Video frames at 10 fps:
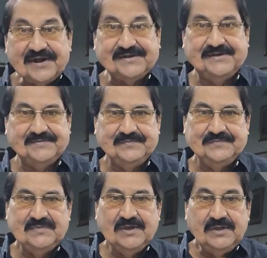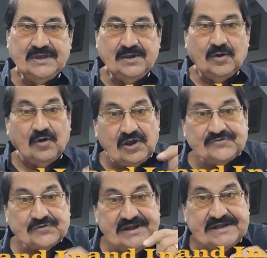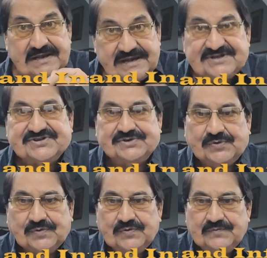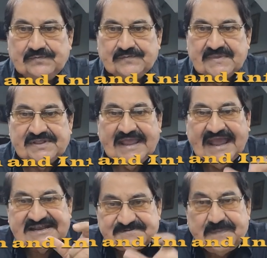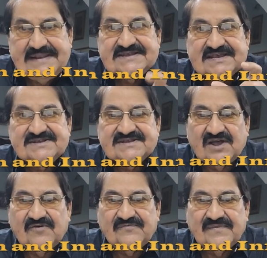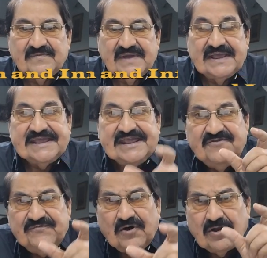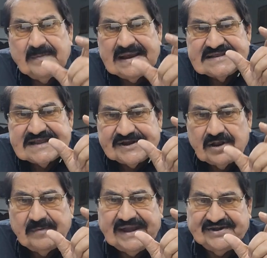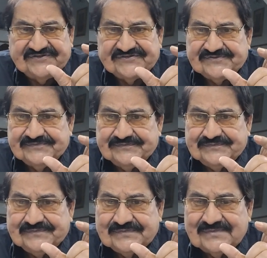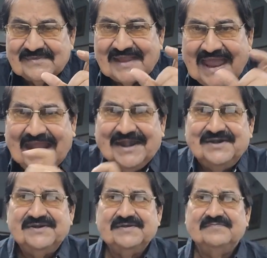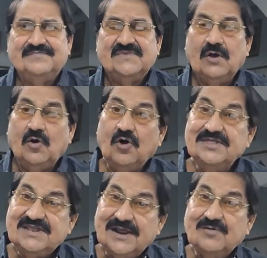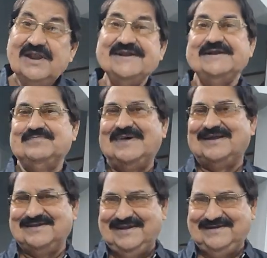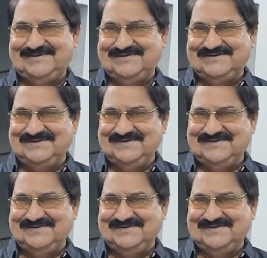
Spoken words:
but also it leads to the expansions of informal settlements and unregulated markets.